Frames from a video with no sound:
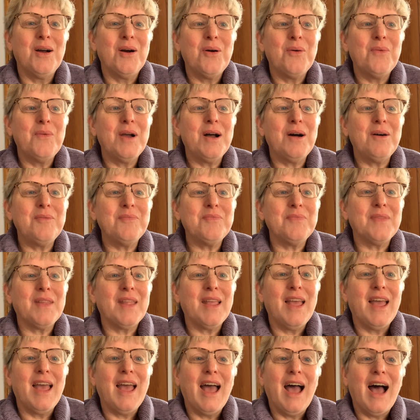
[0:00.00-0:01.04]
Well,
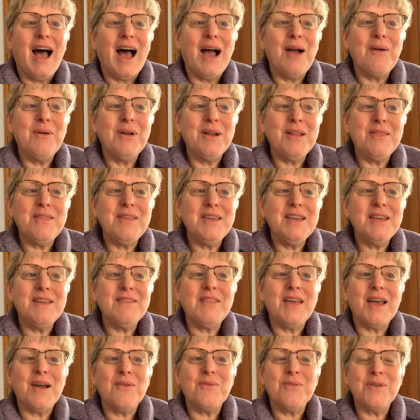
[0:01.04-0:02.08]
I want to think of
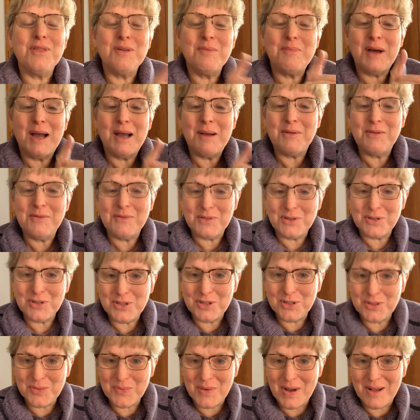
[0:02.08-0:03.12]
that with a Bible verse
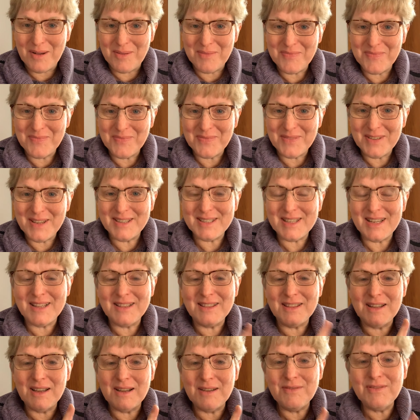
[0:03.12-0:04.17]
as well, because I
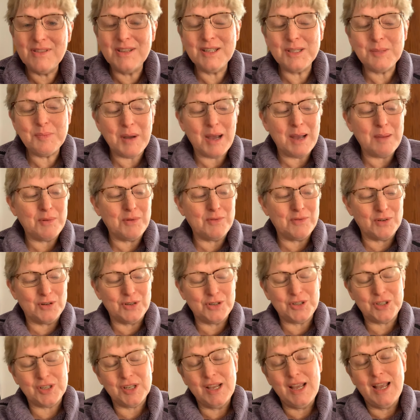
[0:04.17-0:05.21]
love this Bible
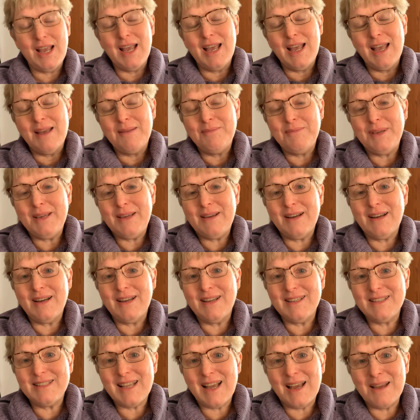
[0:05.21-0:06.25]
verse
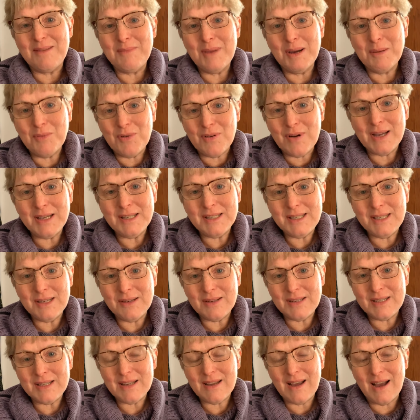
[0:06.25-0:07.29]
because I memorized
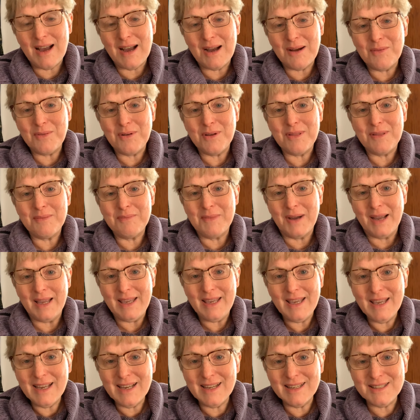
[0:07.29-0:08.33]
it with my
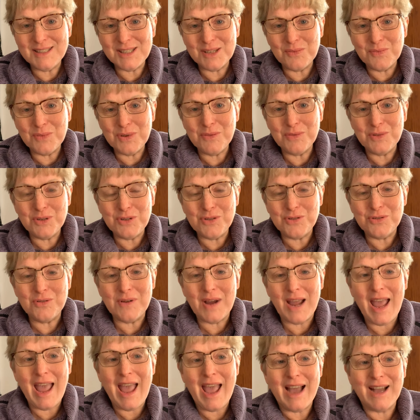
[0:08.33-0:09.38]
kids, and we would do
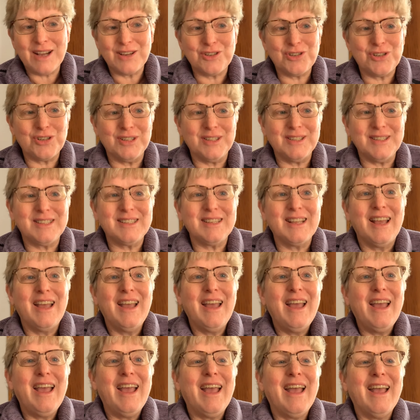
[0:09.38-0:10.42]
actions.
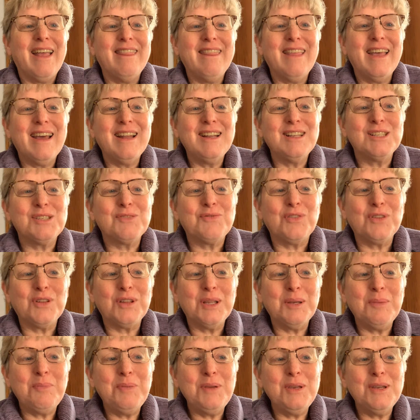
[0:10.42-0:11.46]
And that is
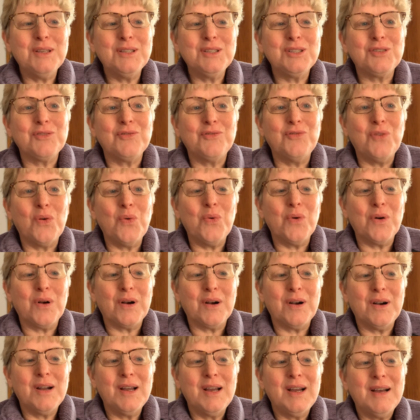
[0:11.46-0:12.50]
Philippians
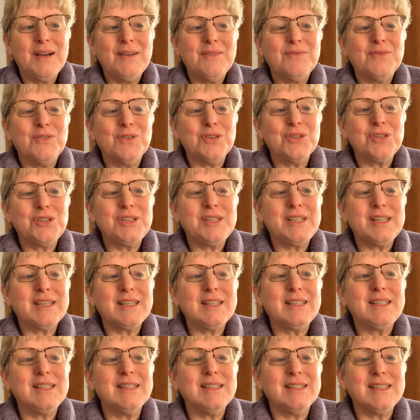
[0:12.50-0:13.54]
4, verse
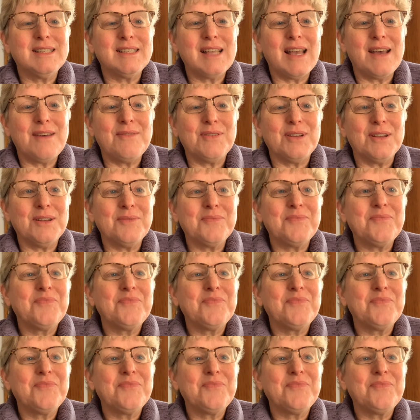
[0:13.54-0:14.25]
6 and 7.